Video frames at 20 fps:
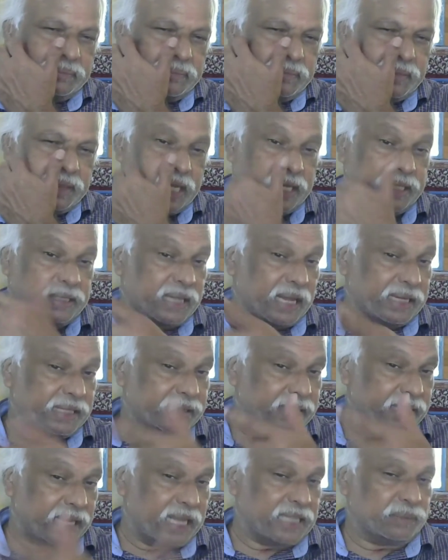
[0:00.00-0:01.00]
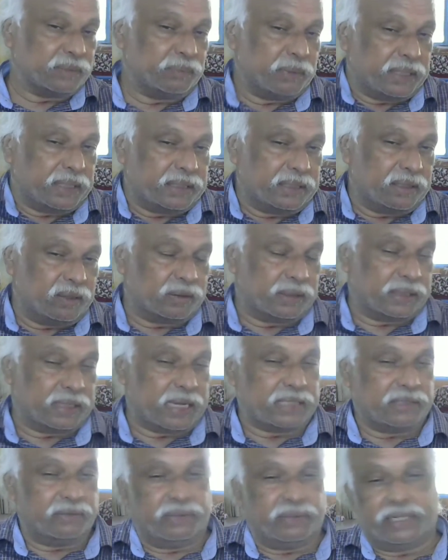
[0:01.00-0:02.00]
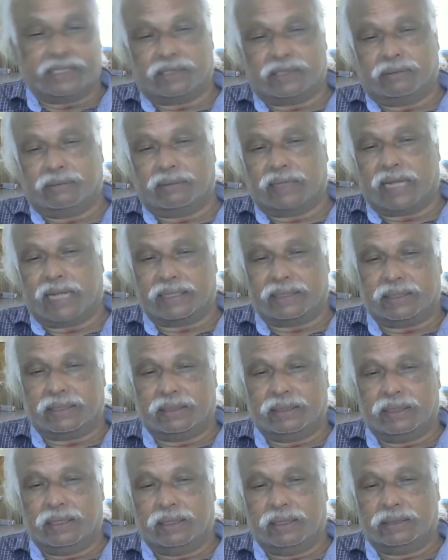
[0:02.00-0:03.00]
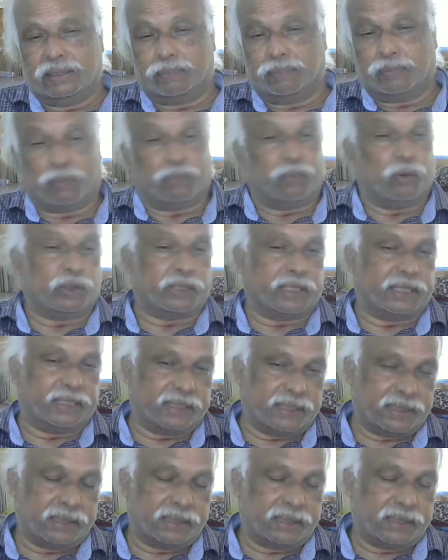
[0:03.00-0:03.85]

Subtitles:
It is another aspect of the classification of the land, the proportion.